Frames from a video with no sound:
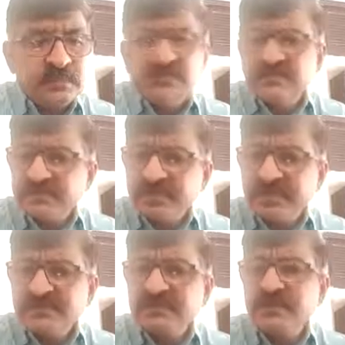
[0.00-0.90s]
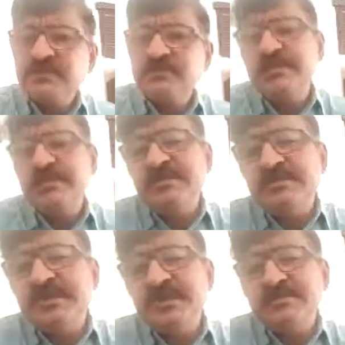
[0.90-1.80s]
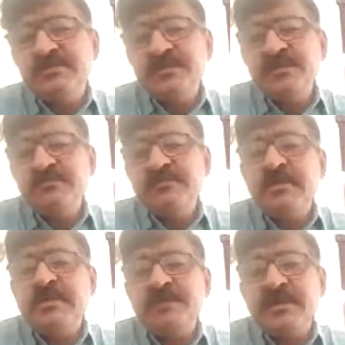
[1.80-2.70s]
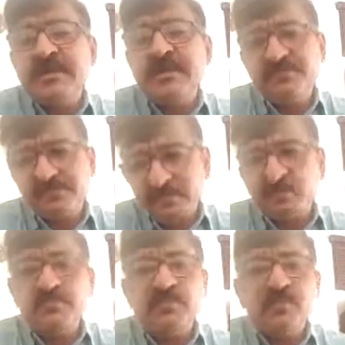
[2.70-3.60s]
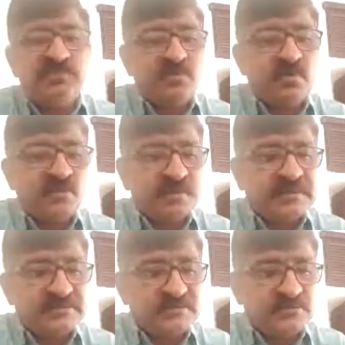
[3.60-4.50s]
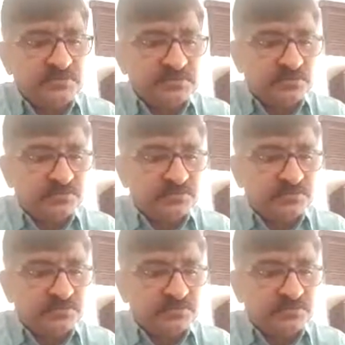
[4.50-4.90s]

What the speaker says: Sometimes it has been seen invaded by different group of organisms also.